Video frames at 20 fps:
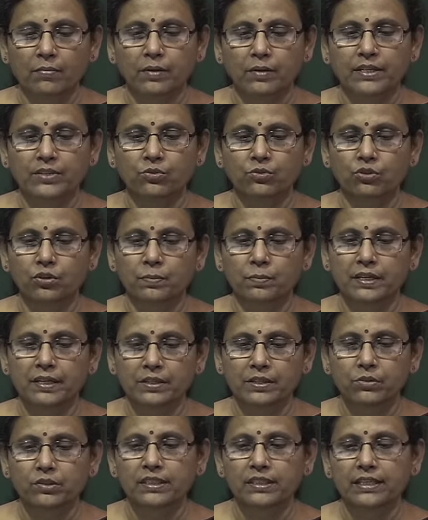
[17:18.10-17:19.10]
should be
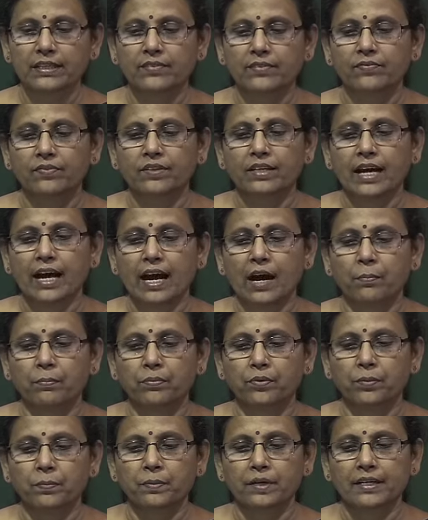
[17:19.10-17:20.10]
using
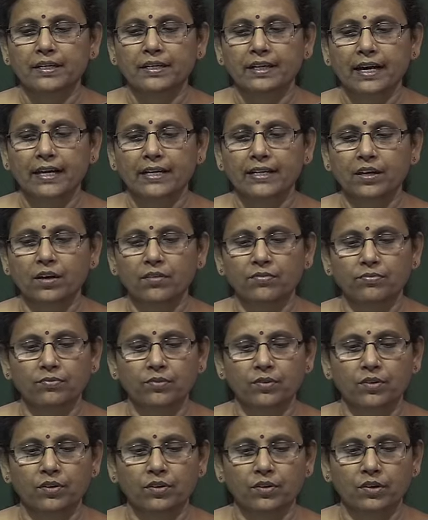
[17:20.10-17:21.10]
appropriate kind of
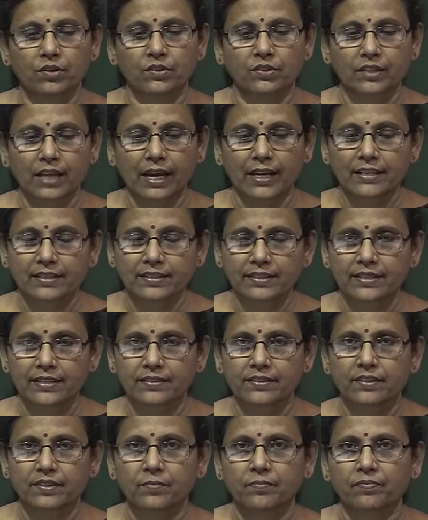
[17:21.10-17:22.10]
style sheets,